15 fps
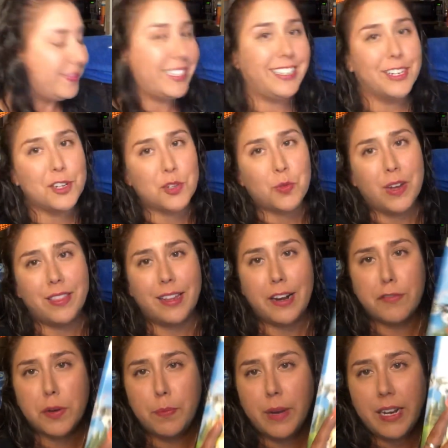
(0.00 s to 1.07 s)
Here's one that
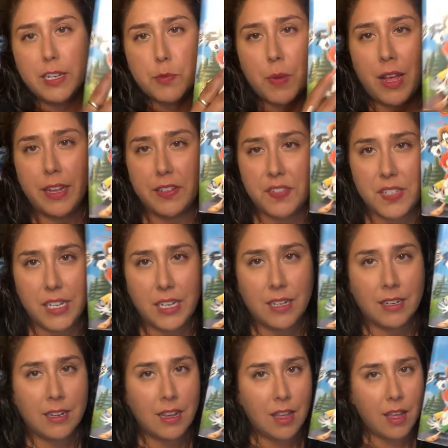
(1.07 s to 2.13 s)
everybody's probably
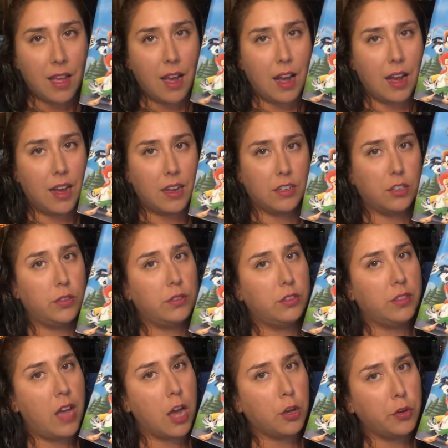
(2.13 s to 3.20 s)
seen, a
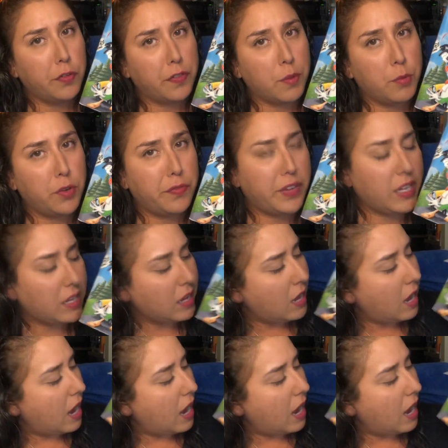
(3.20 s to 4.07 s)
Goofy movie.